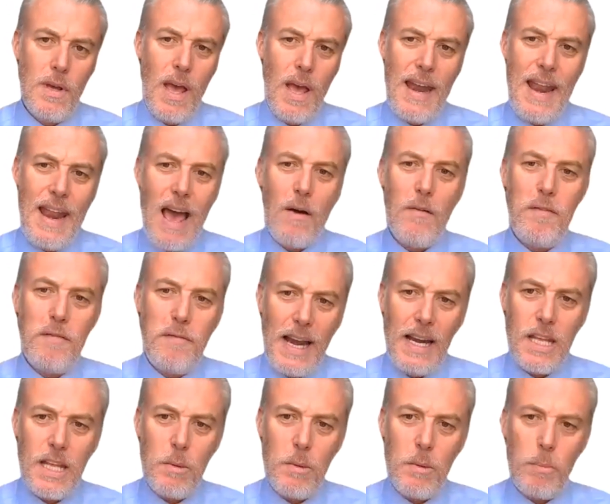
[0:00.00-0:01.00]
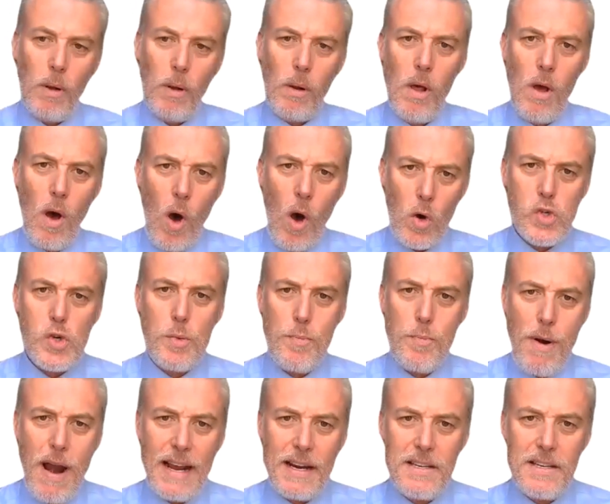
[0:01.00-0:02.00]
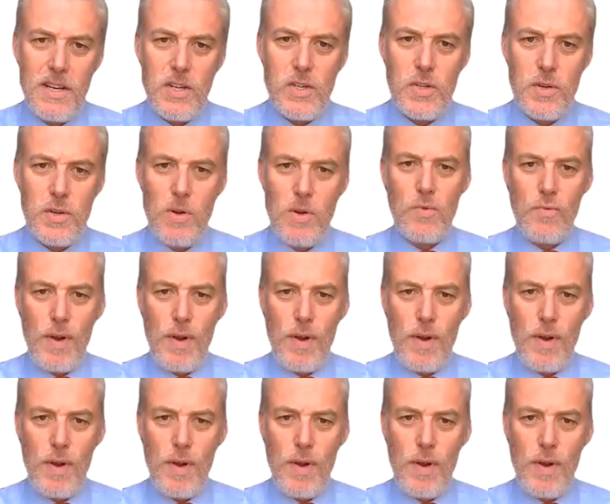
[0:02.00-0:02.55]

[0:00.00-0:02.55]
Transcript: and how valuable IOSH practitioners